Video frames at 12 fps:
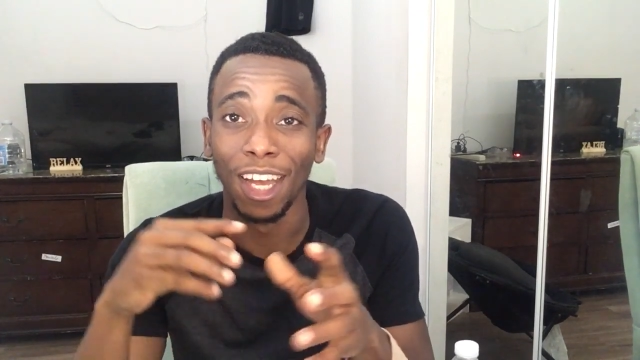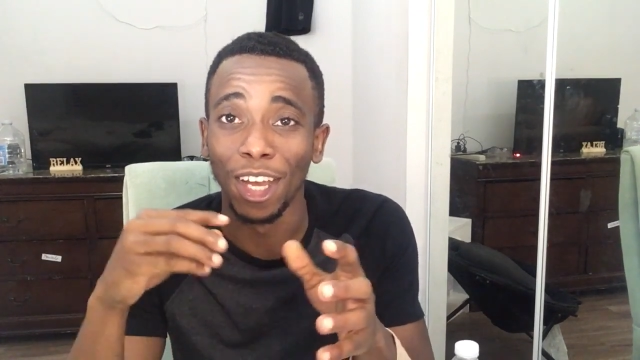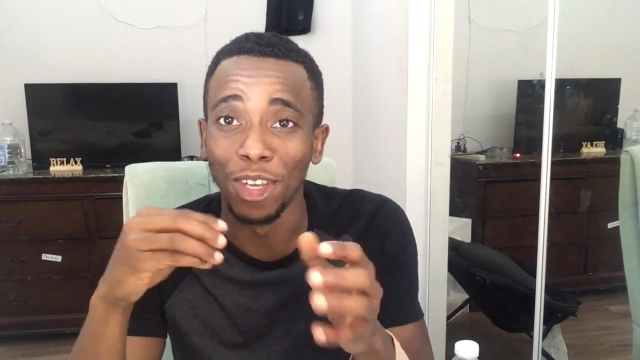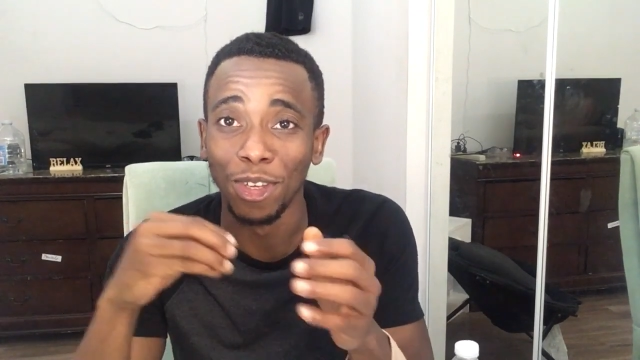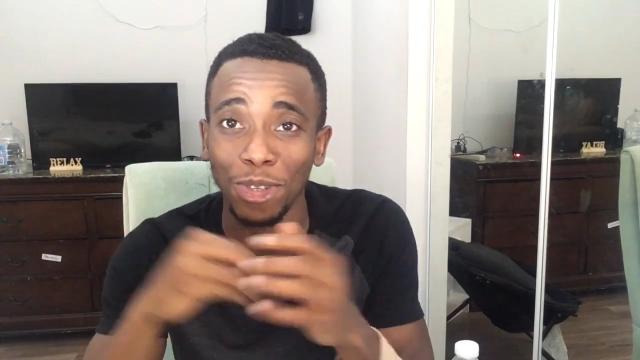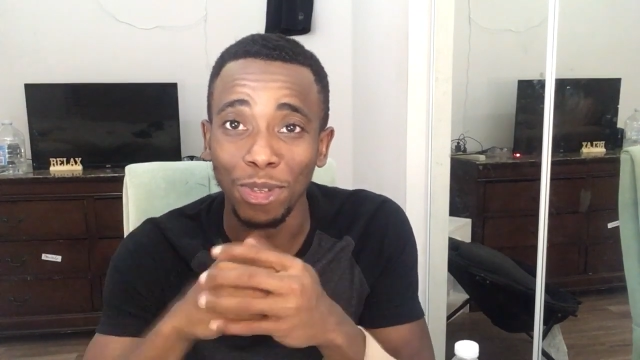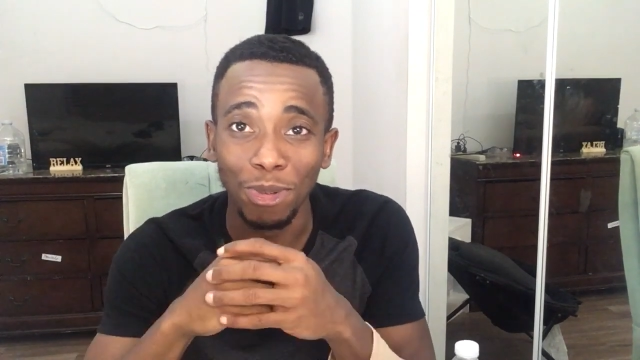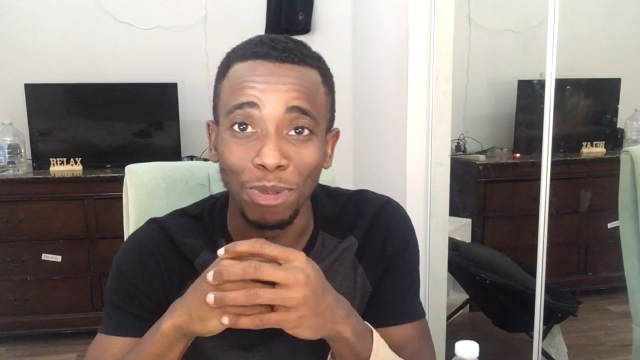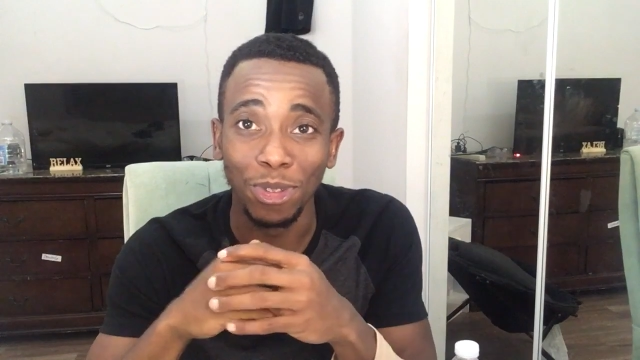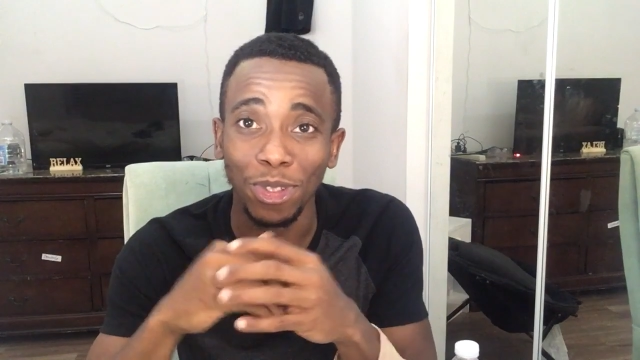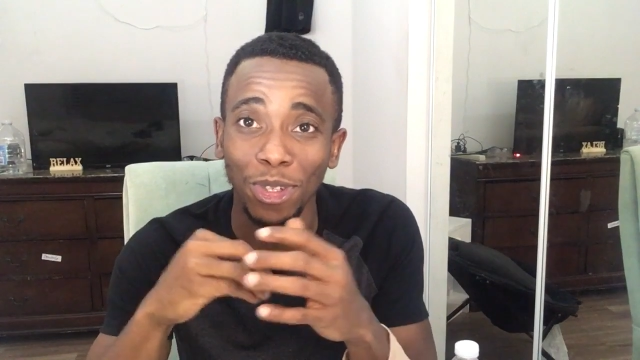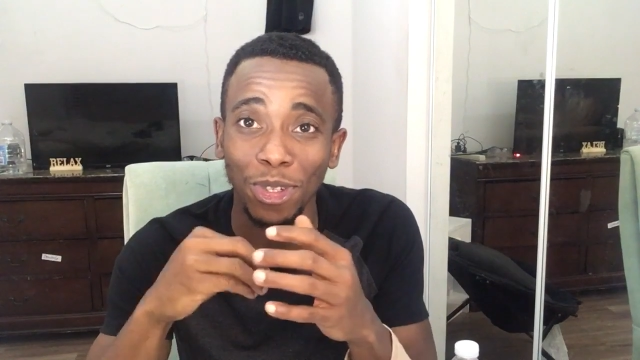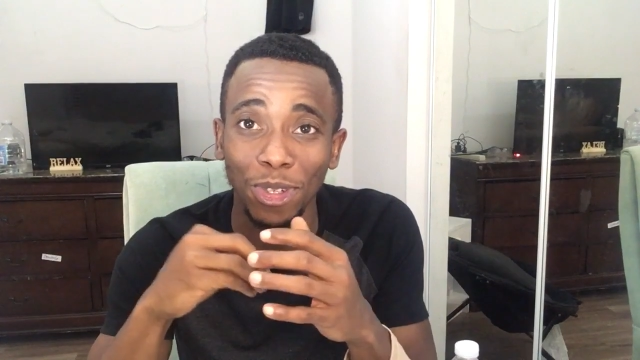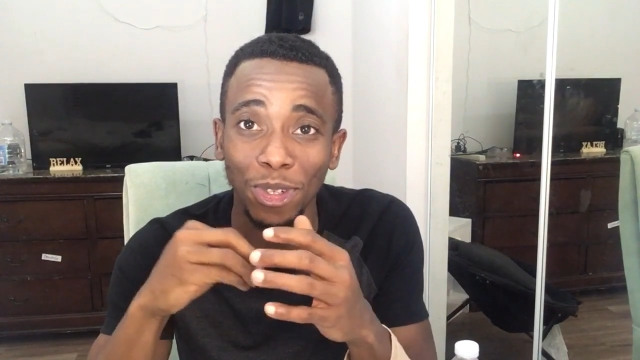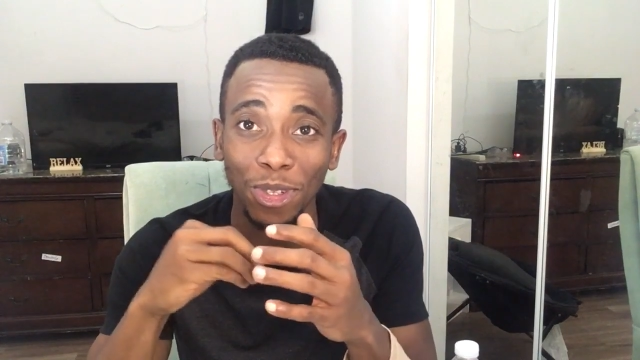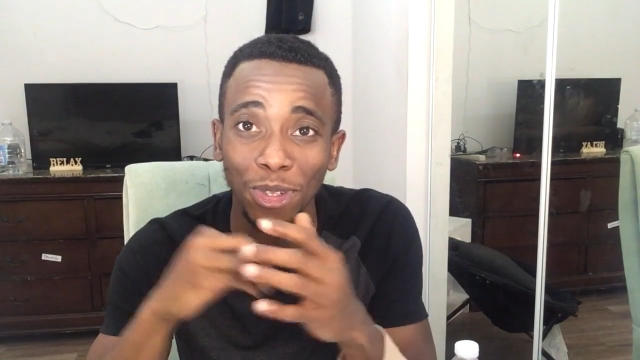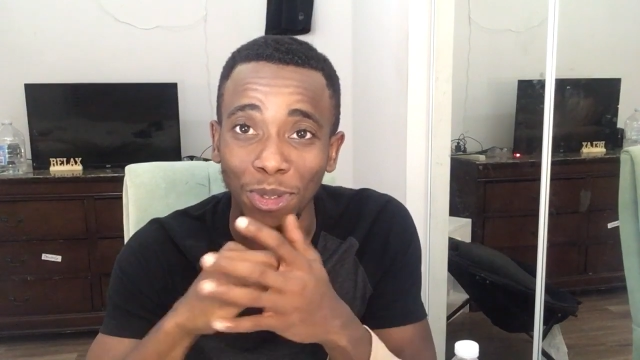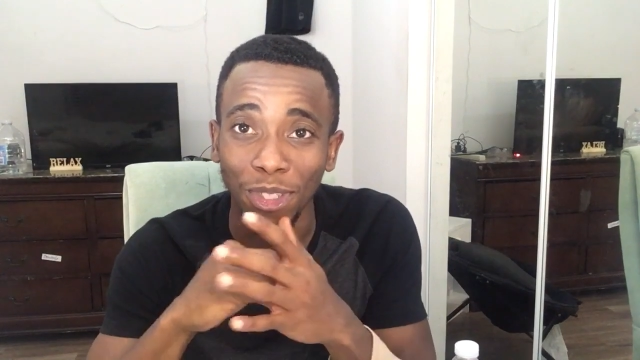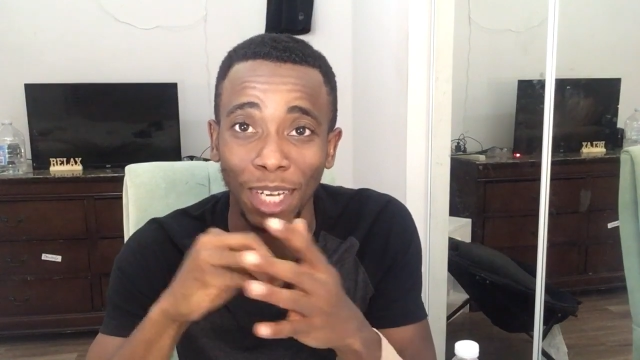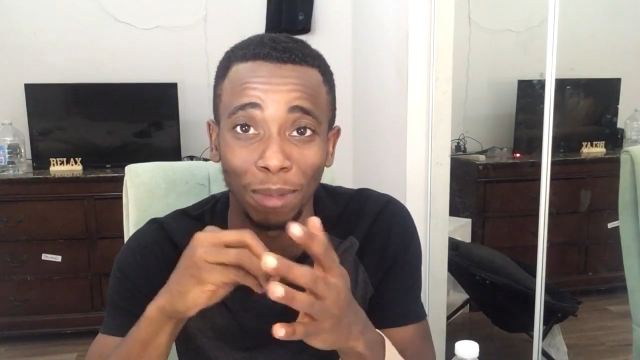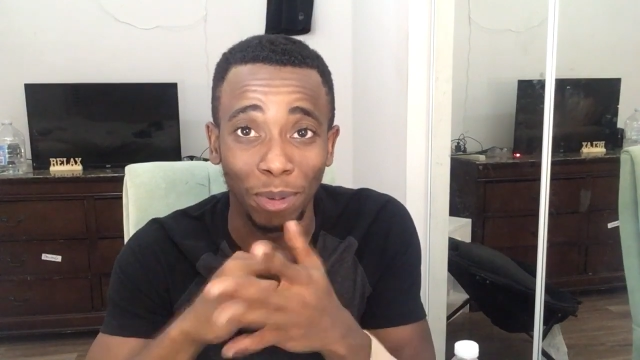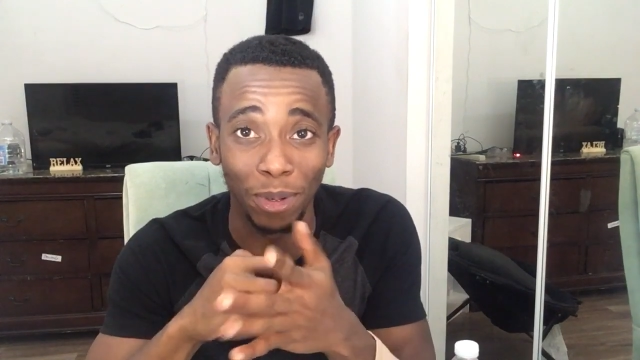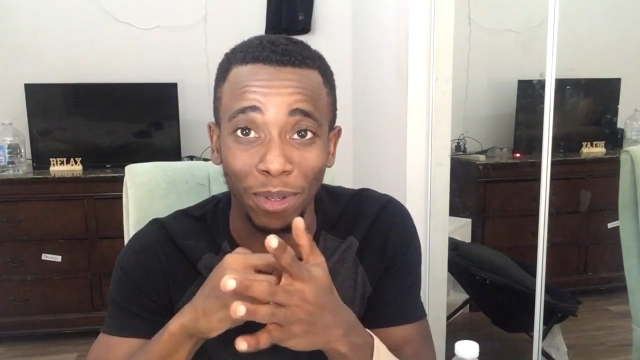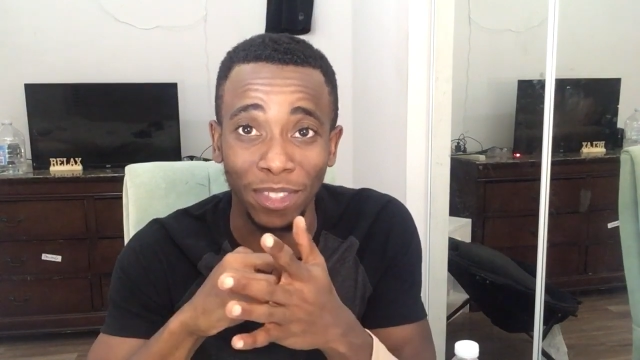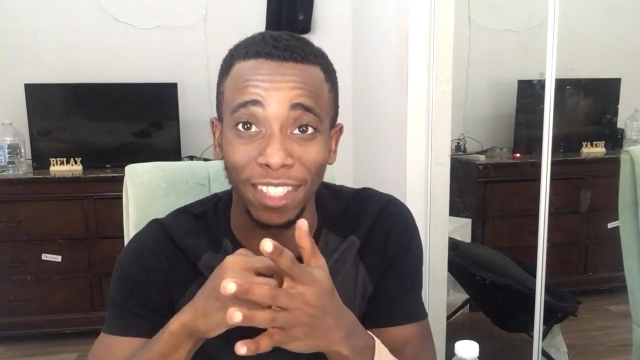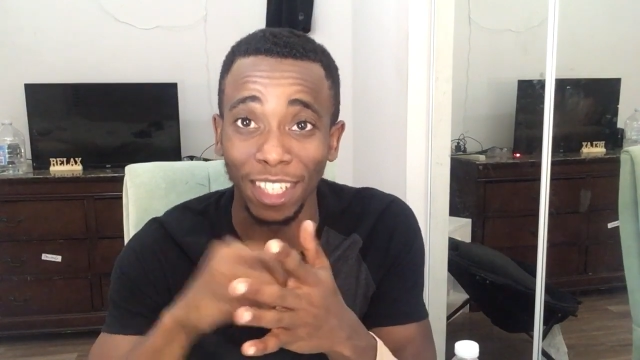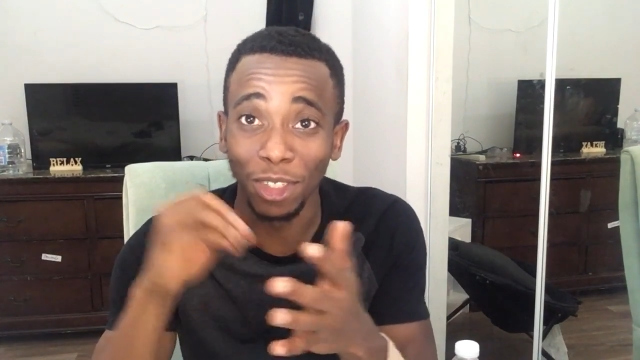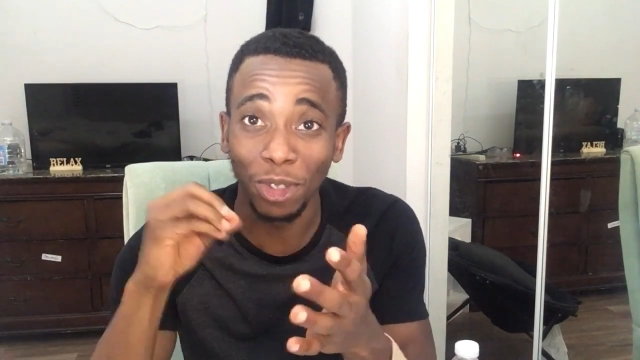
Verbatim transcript: a huge, huge apology.